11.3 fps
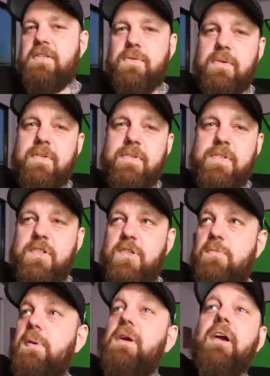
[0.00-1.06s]
is sort of the
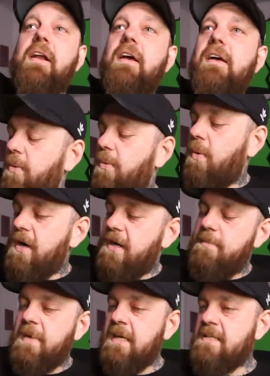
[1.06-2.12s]
spirit. What
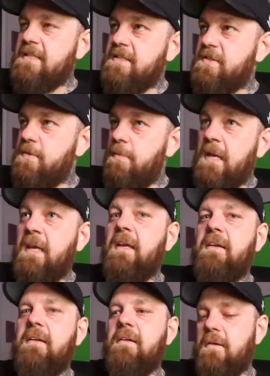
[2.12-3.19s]
it means to
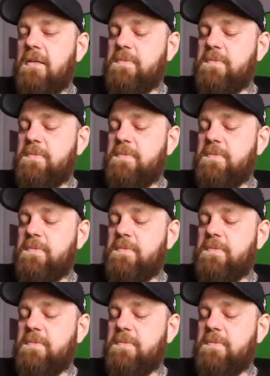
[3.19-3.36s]
me